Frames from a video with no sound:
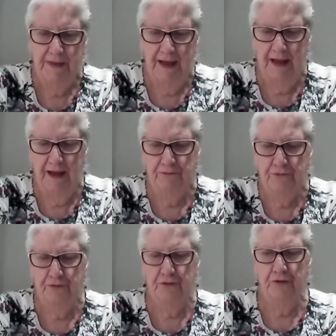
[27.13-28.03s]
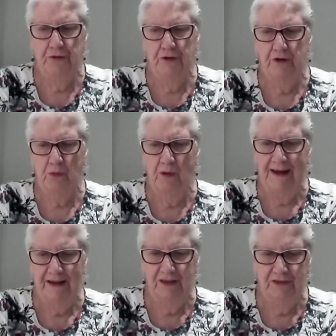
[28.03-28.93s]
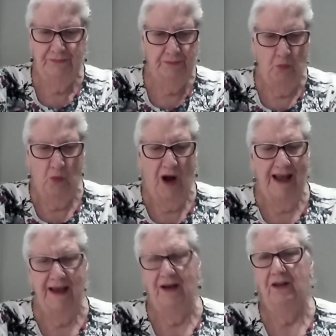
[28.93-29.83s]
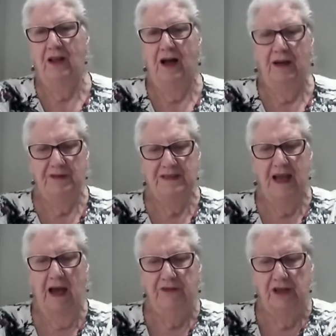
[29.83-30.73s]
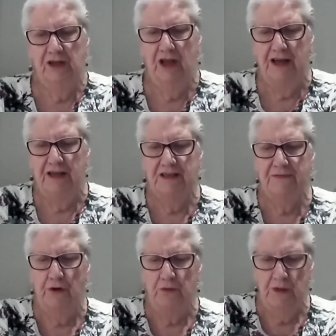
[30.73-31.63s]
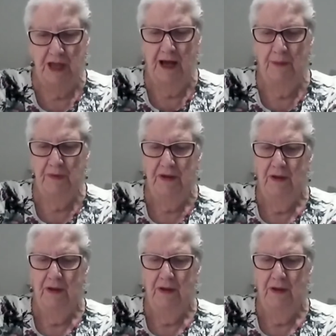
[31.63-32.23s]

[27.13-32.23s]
And for quite a while, I was having clients phone me up